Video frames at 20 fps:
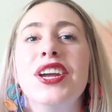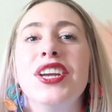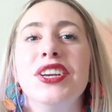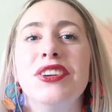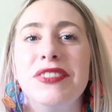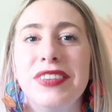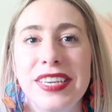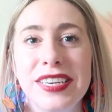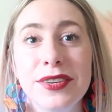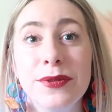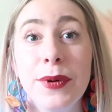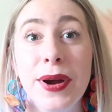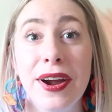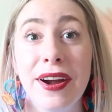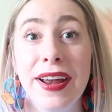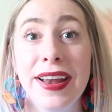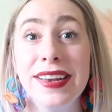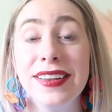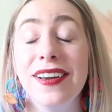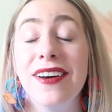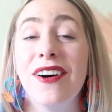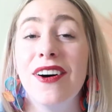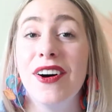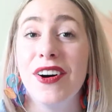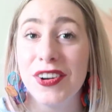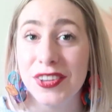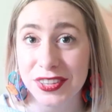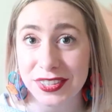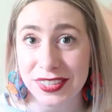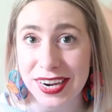You need to wear it
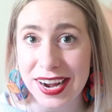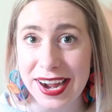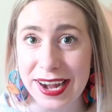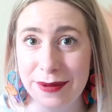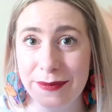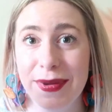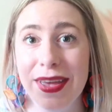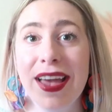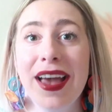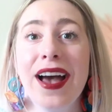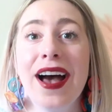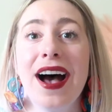all the time.